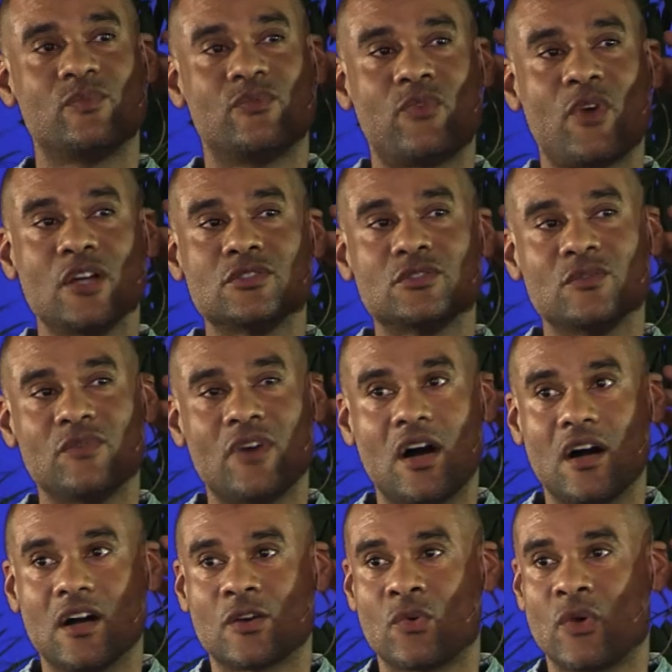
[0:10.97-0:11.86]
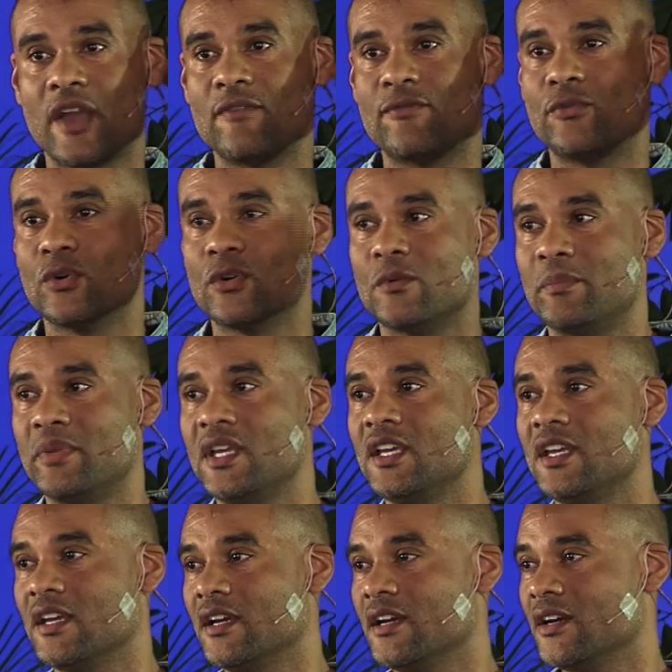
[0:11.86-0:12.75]
first of all, grateful to
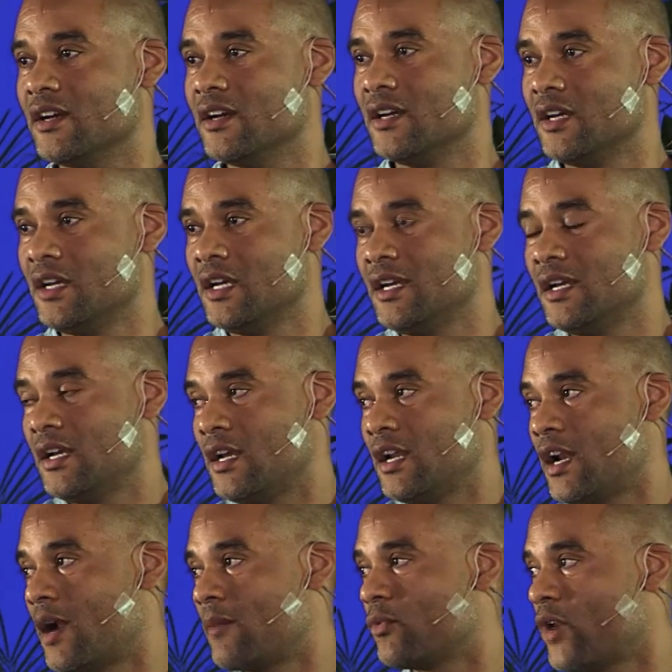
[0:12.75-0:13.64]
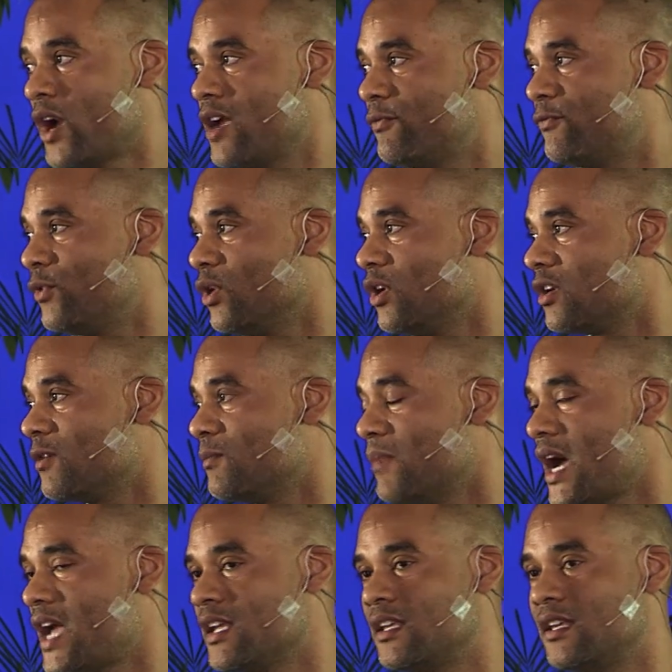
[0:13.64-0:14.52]
be here. And I'm grateful to
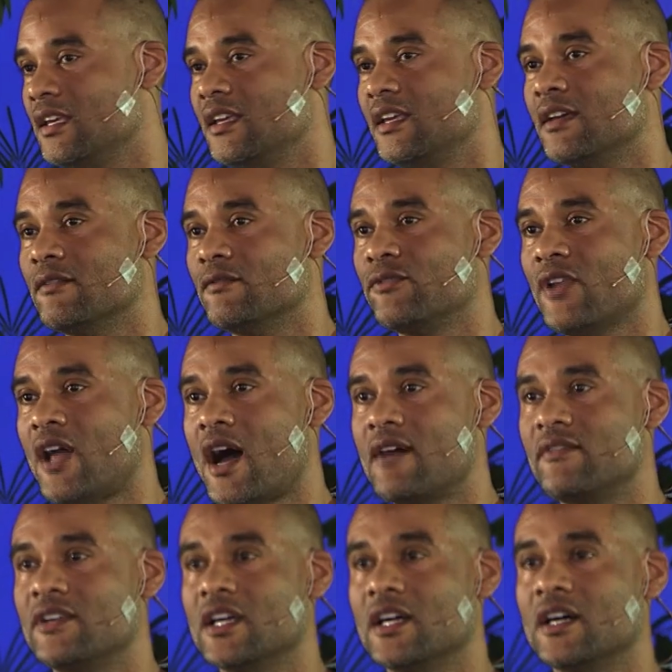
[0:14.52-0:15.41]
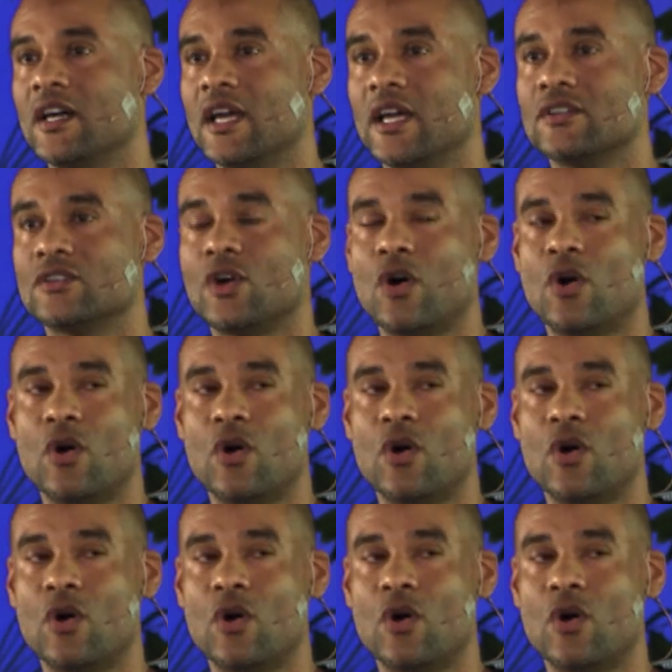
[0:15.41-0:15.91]
Mikey and Flavia and the